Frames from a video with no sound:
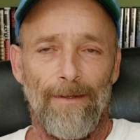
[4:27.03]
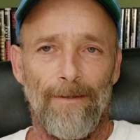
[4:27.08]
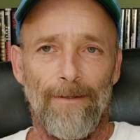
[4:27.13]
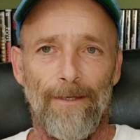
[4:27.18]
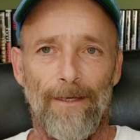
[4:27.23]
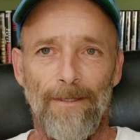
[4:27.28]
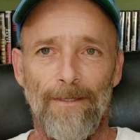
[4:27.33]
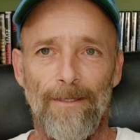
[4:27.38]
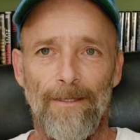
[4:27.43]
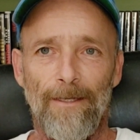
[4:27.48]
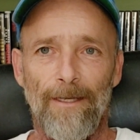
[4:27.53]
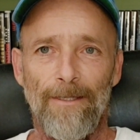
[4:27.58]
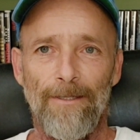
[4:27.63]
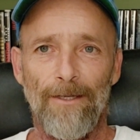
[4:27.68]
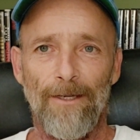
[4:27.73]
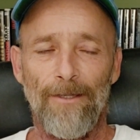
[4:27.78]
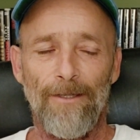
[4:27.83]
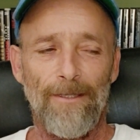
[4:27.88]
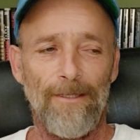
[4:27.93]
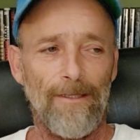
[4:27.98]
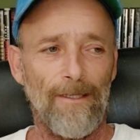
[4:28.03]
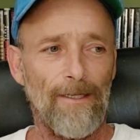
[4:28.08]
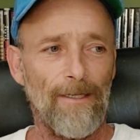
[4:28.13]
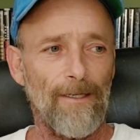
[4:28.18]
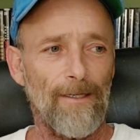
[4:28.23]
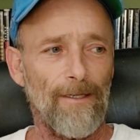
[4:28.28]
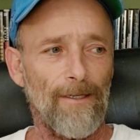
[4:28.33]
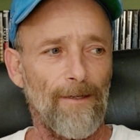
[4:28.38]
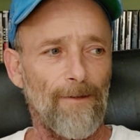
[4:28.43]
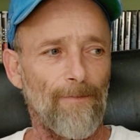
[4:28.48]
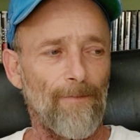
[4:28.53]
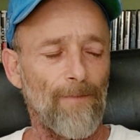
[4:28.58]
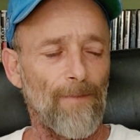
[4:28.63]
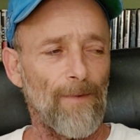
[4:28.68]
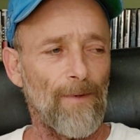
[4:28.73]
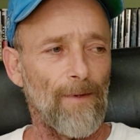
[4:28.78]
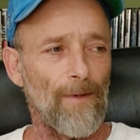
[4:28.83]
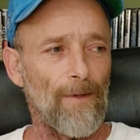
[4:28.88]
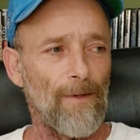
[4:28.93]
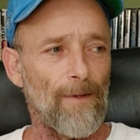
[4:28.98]
does it. And I saw this thing
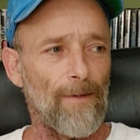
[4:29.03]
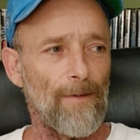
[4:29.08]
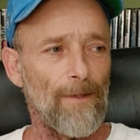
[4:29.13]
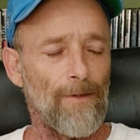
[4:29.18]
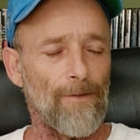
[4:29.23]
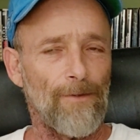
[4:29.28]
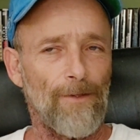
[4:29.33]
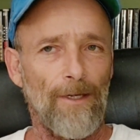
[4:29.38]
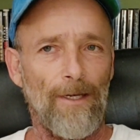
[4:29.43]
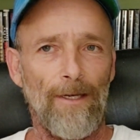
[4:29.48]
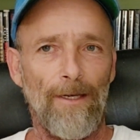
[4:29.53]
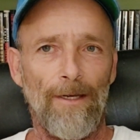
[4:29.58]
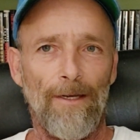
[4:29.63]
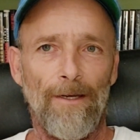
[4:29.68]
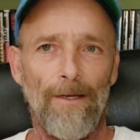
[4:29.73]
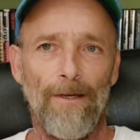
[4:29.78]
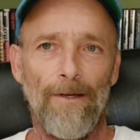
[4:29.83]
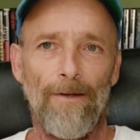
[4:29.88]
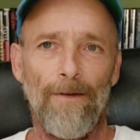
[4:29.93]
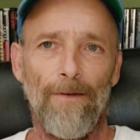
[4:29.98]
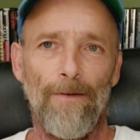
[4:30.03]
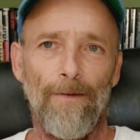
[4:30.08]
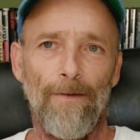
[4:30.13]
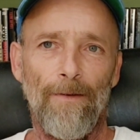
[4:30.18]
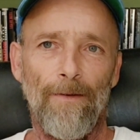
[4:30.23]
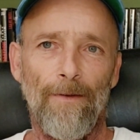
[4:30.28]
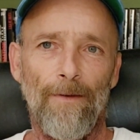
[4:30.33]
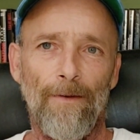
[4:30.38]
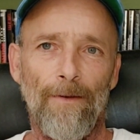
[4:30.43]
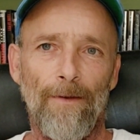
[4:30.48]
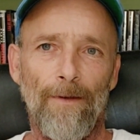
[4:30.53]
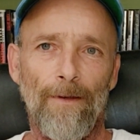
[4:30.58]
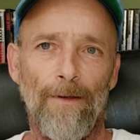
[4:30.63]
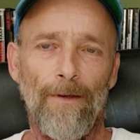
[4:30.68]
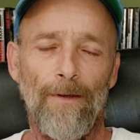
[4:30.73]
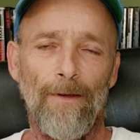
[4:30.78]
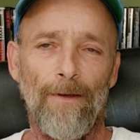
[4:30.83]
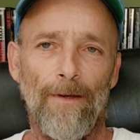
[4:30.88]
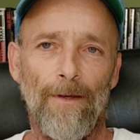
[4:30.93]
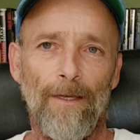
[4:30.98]
the other day,
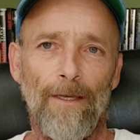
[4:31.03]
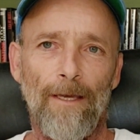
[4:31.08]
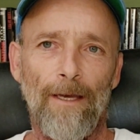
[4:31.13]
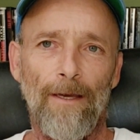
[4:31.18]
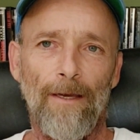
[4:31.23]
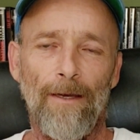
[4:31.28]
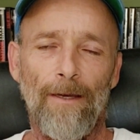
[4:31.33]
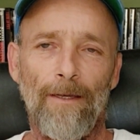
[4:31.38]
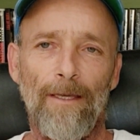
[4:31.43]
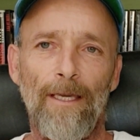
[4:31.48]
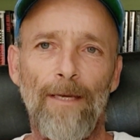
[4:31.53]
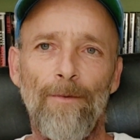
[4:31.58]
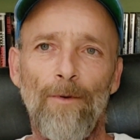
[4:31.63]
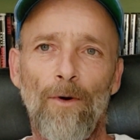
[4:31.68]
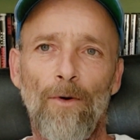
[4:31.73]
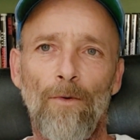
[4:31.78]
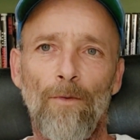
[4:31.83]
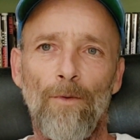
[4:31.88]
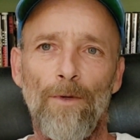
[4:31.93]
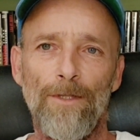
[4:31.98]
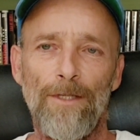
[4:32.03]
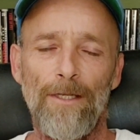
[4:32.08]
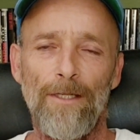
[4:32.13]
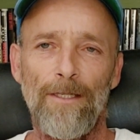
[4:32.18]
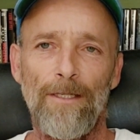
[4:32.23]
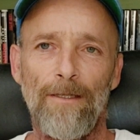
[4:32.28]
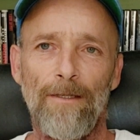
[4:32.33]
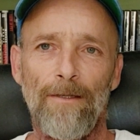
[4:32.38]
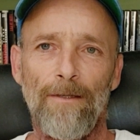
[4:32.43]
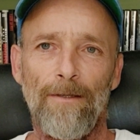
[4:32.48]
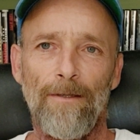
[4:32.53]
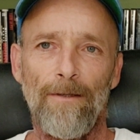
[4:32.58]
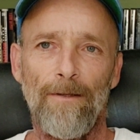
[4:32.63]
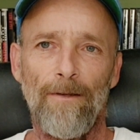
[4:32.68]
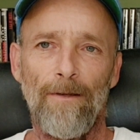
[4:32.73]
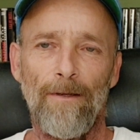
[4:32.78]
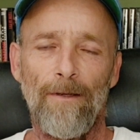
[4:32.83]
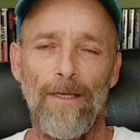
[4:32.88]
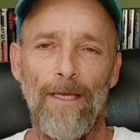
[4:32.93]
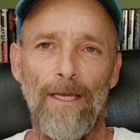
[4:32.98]
chemo-resistant
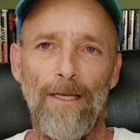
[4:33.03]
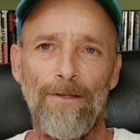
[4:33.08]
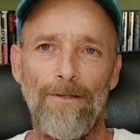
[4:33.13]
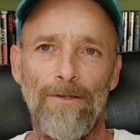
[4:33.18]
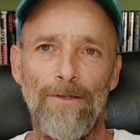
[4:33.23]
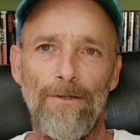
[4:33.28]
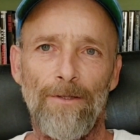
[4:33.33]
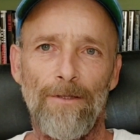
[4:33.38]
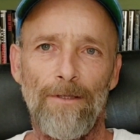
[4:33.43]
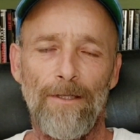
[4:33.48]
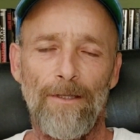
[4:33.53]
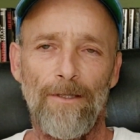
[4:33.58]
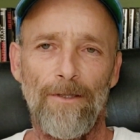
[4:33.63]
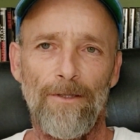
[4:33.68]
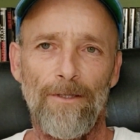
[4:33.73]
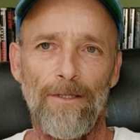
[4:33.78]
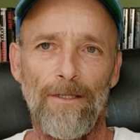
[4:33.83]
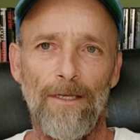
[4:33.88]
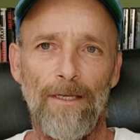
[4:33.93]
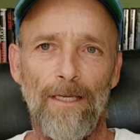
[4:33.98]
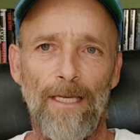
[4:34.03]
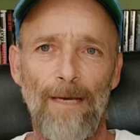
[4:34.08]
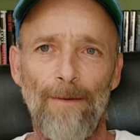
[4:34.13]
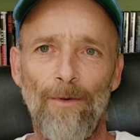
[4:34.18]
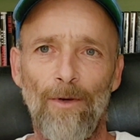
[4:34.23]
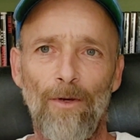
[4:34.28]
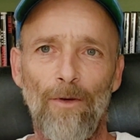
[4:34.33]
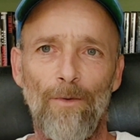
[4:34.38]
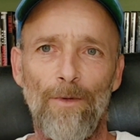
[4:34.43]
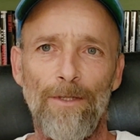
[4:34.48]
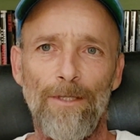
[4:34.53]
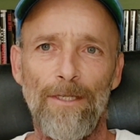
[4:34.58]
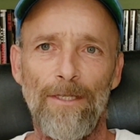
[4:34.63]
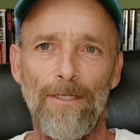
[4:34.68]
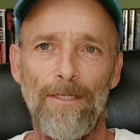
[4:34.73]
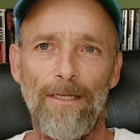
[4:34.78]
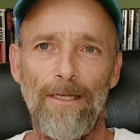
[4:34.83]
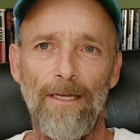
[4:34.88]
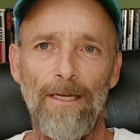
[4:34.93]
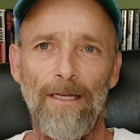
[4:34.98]
cancers, that there's
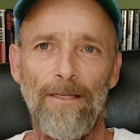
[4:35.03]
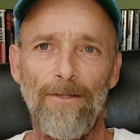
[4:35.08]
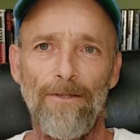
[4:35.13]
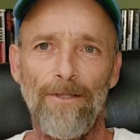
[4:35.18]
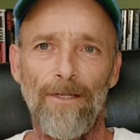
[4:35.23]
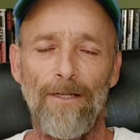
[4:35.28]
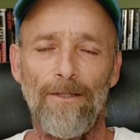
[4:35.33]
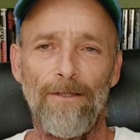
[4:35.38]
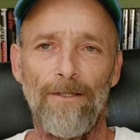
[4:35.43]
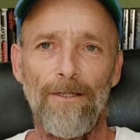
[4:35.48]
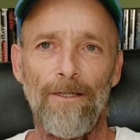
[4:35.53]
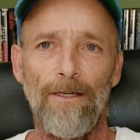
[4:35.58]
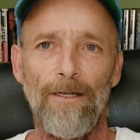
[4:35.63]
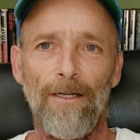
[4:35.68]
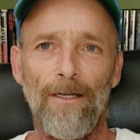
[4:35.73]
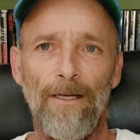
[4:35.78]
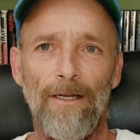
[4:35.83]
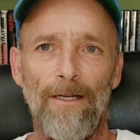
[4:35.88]
chemical-resistant cancers out there.